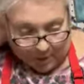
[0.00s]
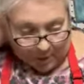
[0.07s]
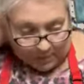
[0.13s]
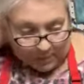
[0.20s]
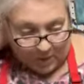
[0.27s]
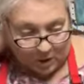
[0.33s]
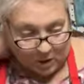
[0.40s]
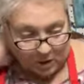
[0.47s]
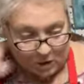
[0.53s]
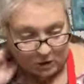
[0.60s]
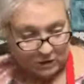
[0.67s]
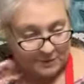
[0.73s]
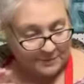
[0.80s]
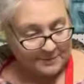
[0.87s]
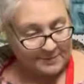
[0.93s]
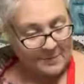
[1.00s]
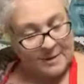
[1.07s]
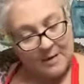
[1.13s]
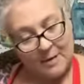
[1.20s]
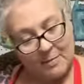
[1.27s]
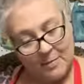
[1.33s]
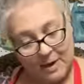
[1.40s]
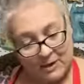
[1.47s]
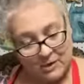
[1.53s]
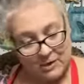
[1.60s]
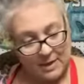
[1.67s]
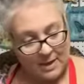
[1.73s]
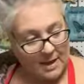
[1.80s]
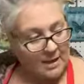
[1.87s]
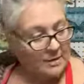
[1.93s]
to Mod Podge.
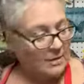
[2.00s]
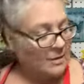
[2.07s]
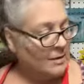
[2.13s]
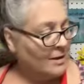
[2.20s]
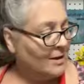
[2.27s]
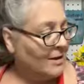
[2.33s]
Imagine that.